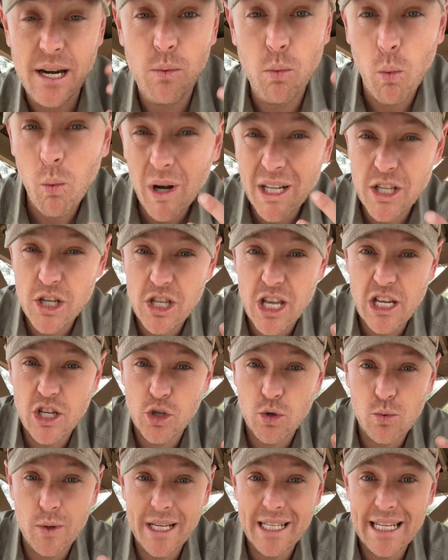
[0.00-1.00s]
And once they
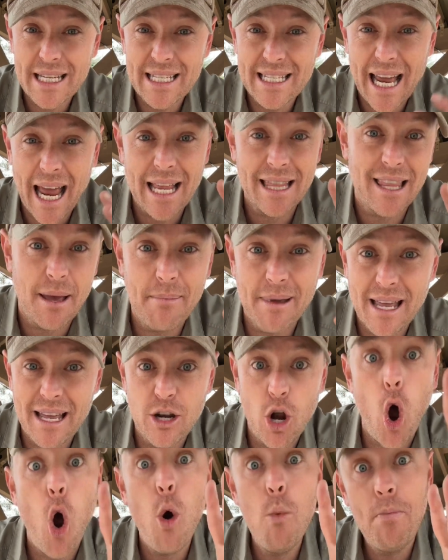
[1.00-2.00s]
squeeze it tight, they begin
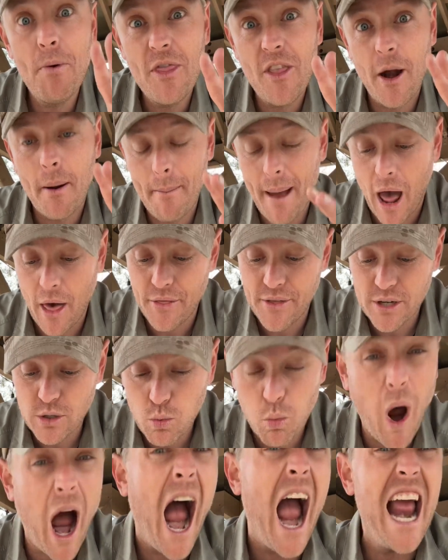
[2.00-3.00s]
to open their mouth as
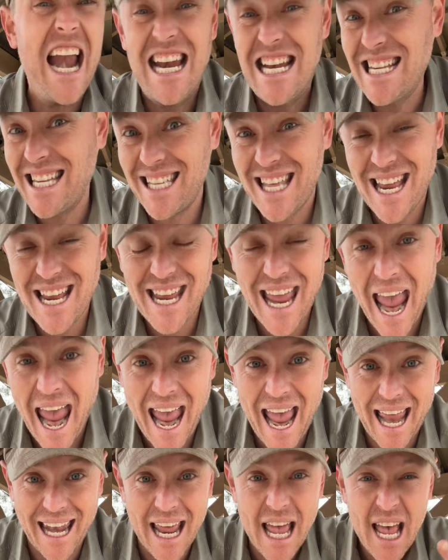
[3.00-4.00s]
wide as they
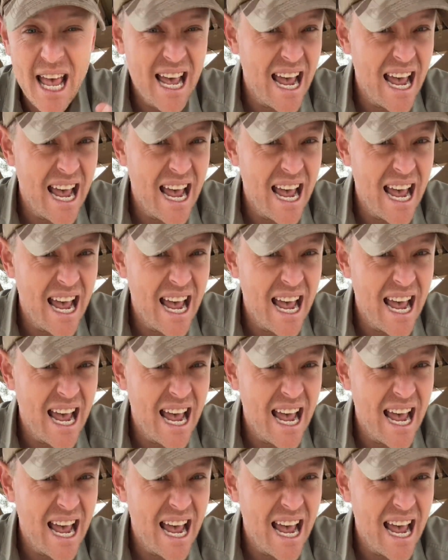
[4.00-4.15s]
can.